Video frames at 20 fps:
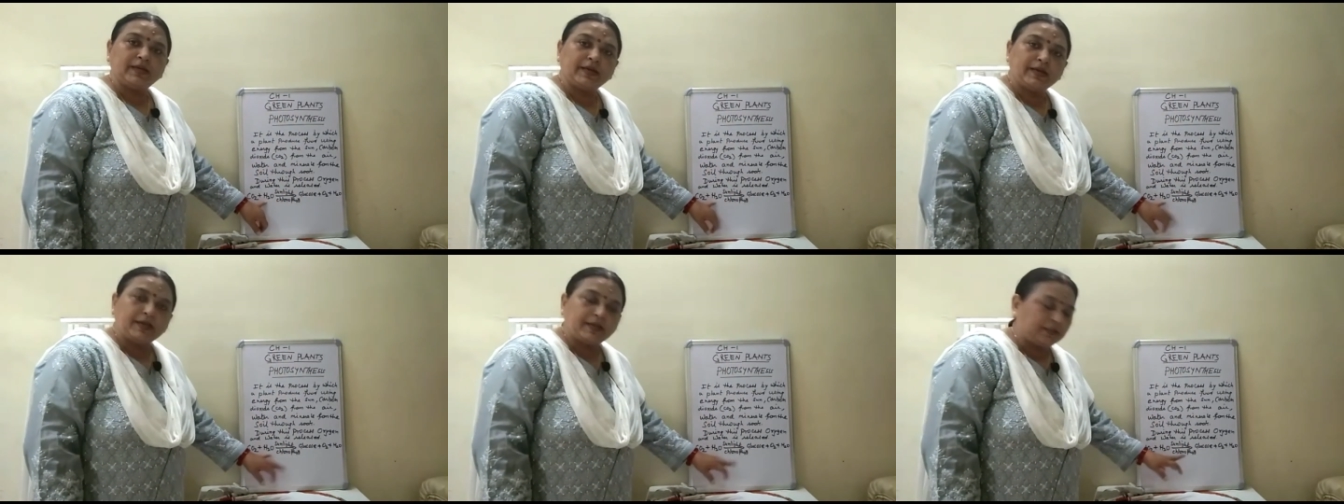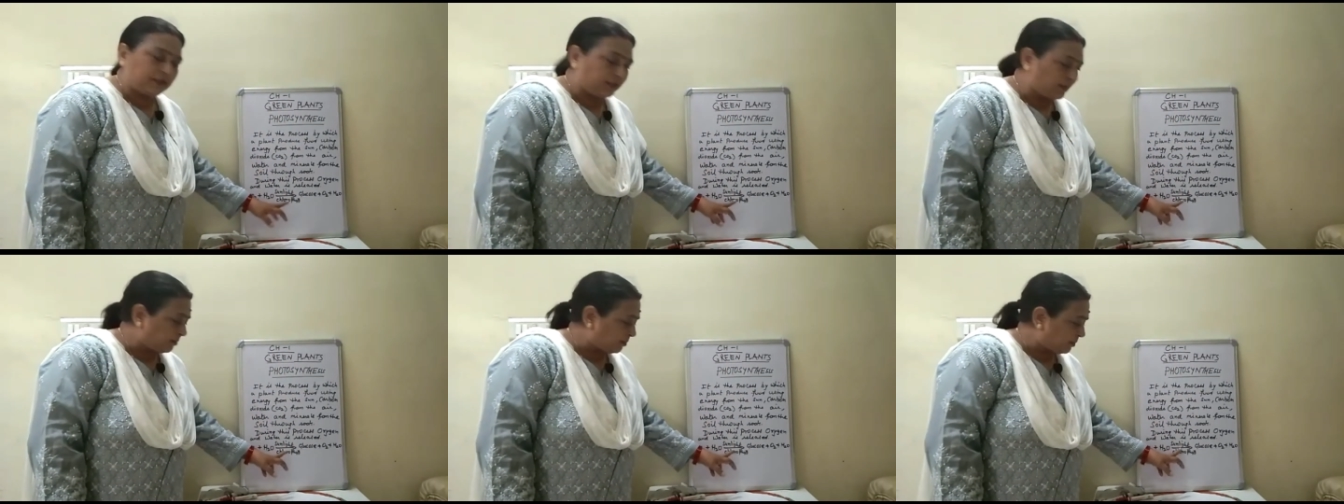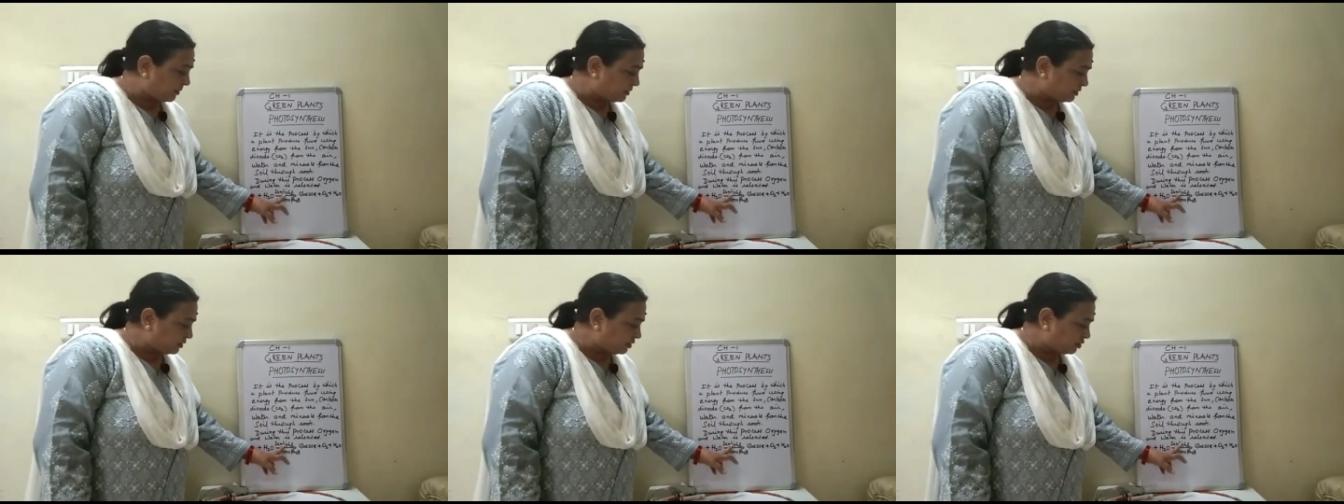In the
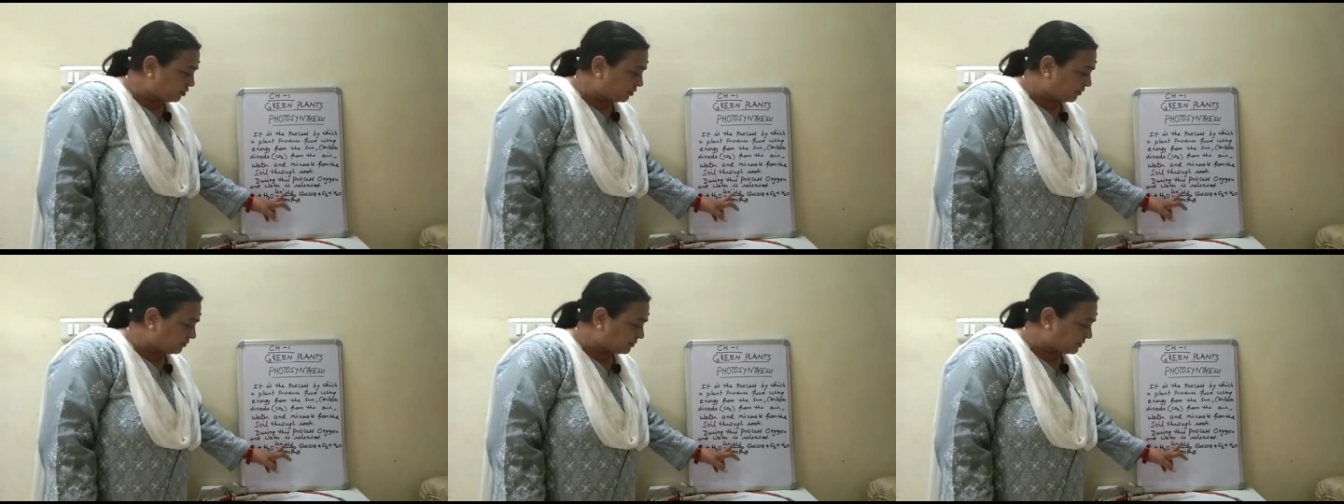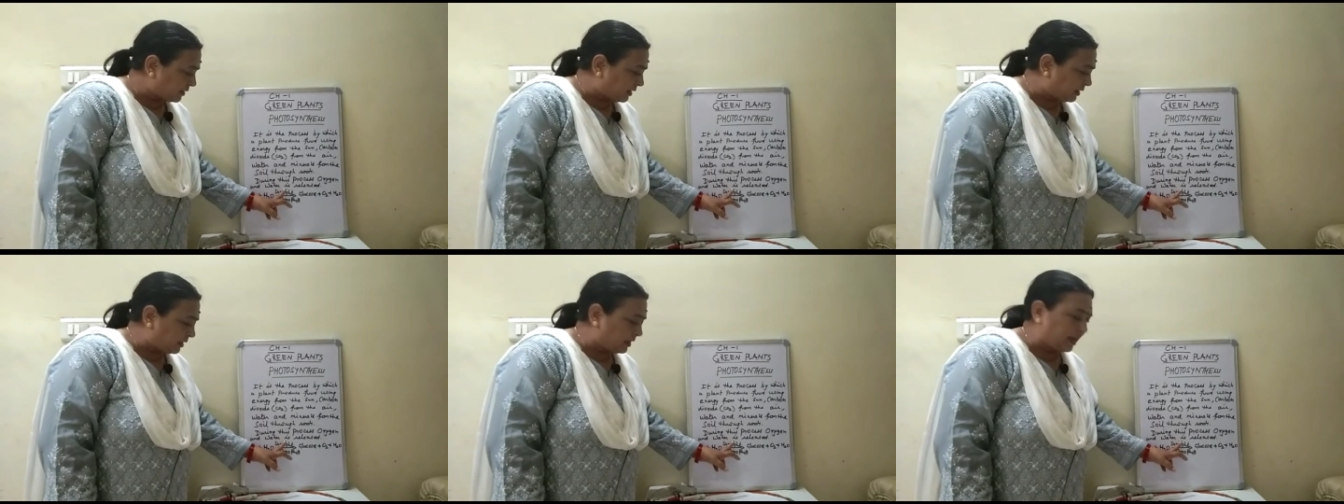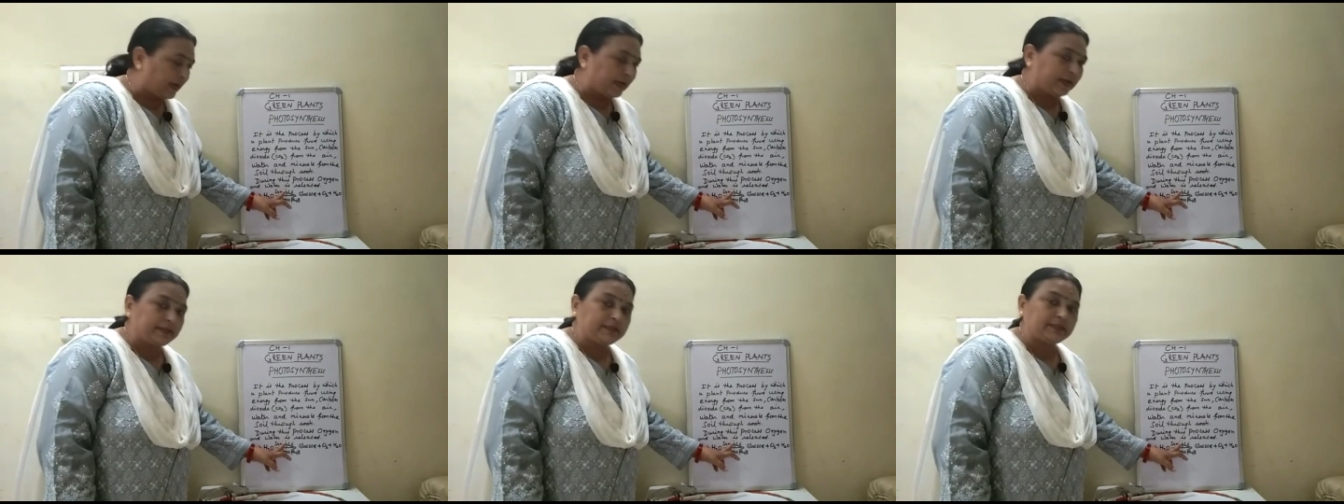presence of
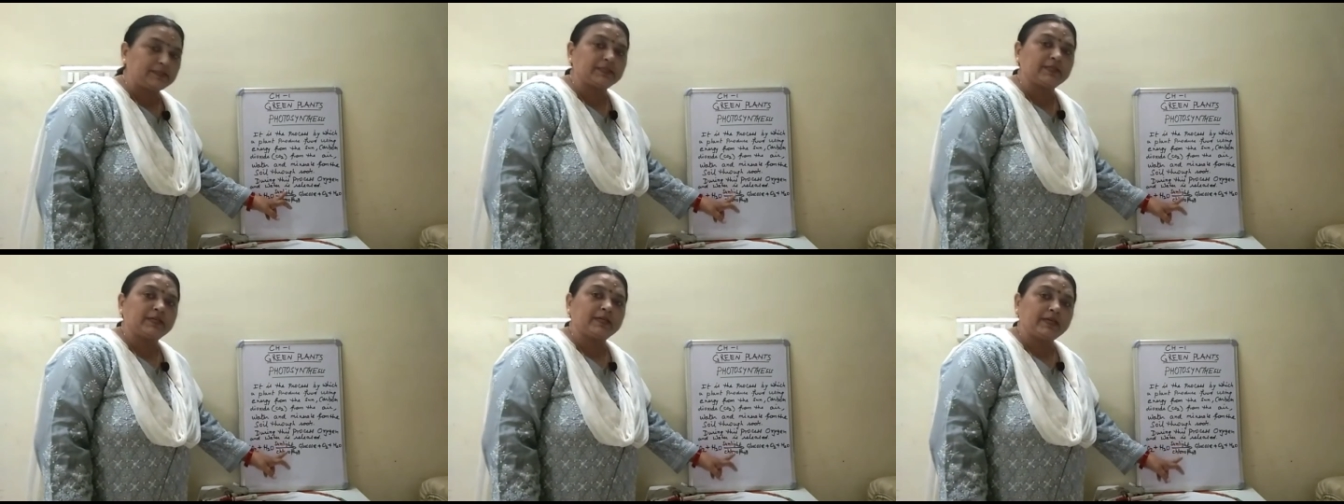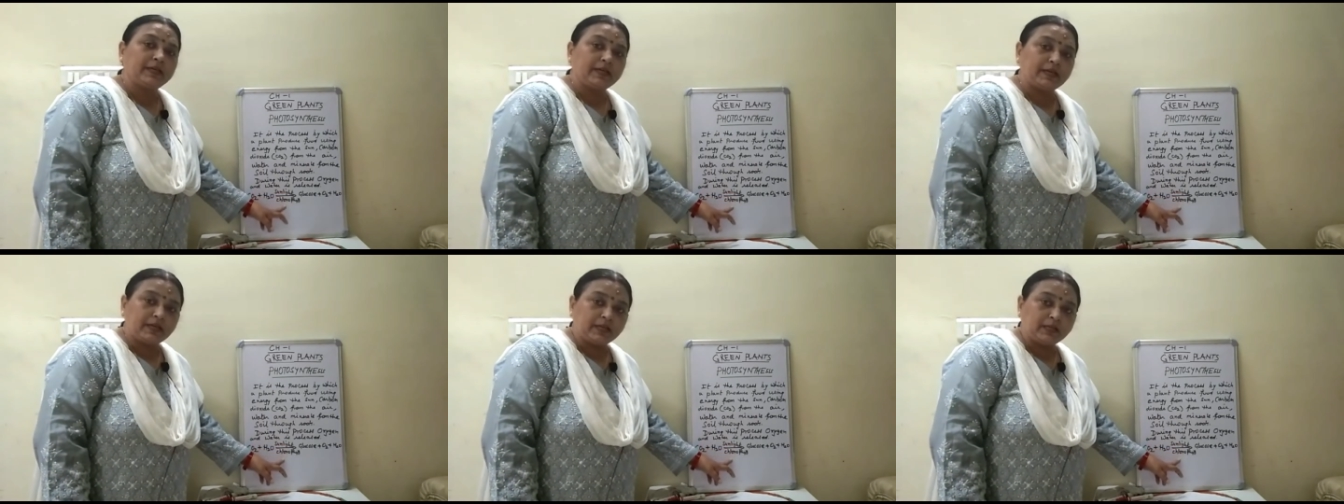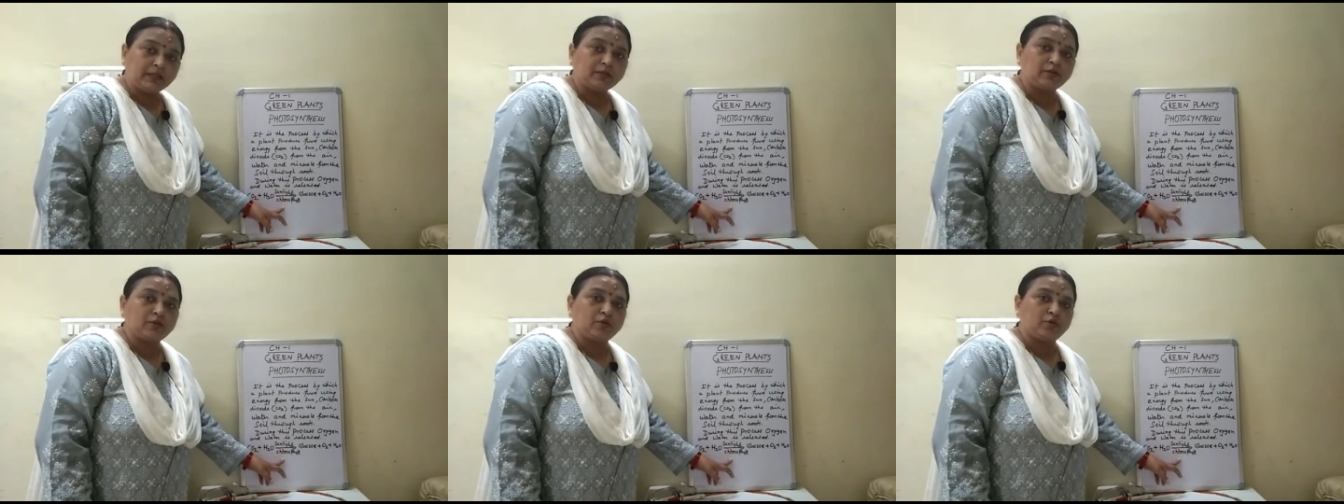sunlight
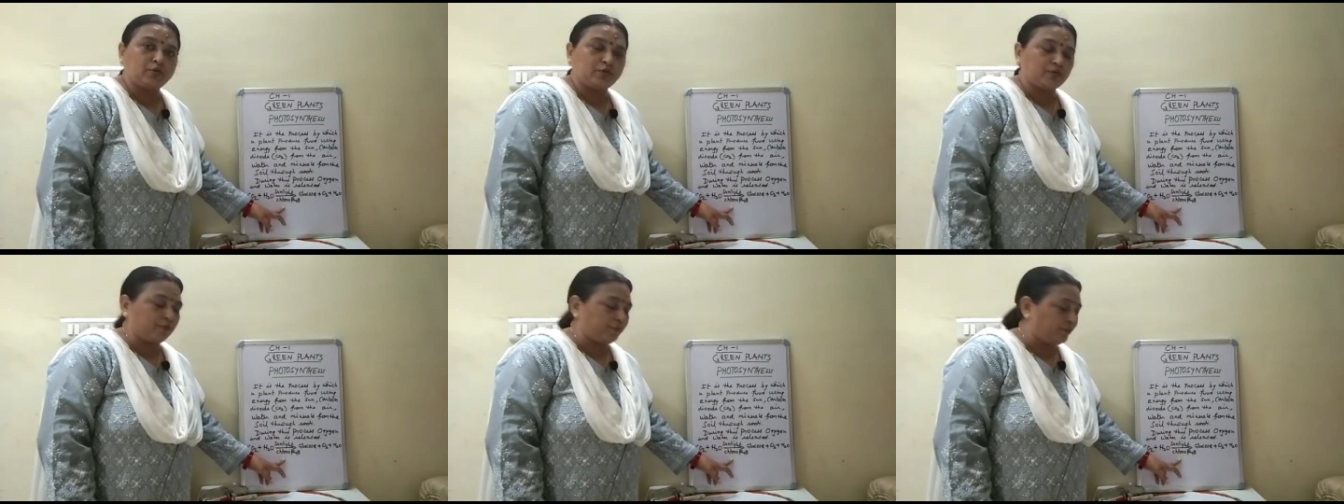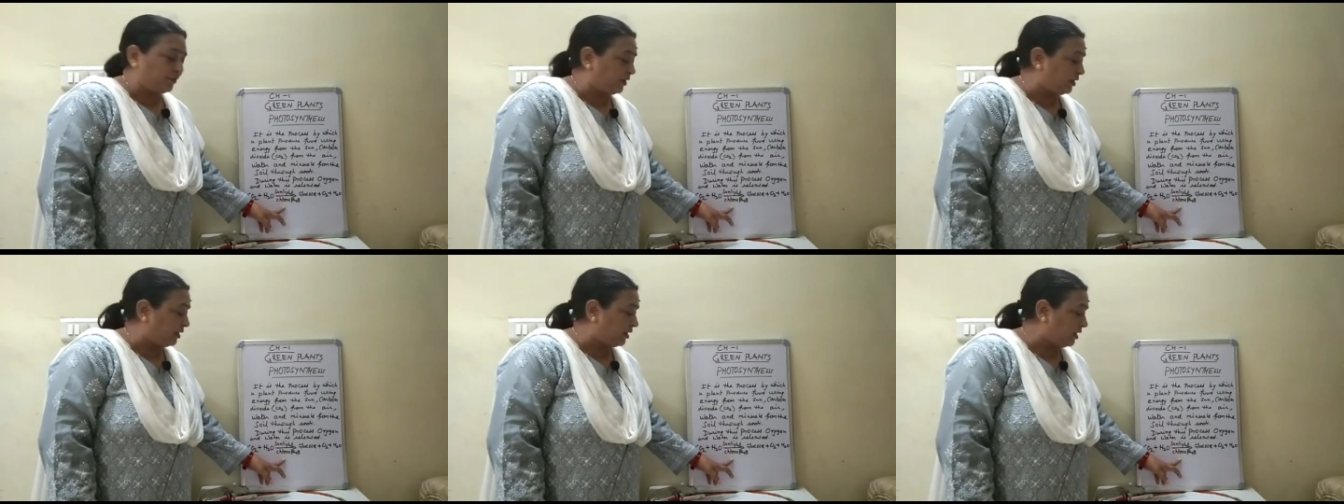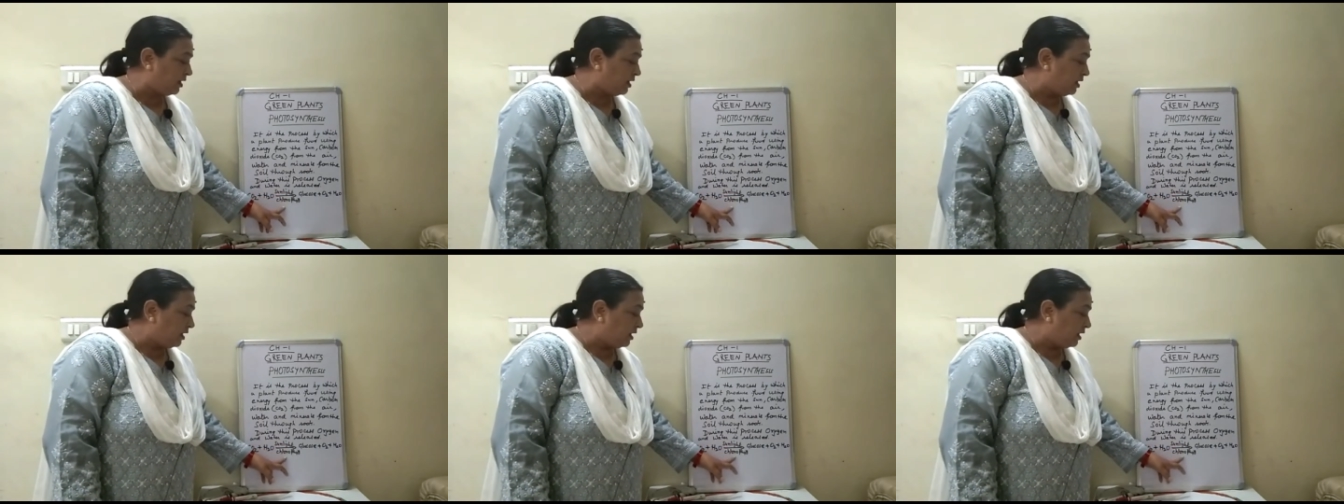in chlorophyll,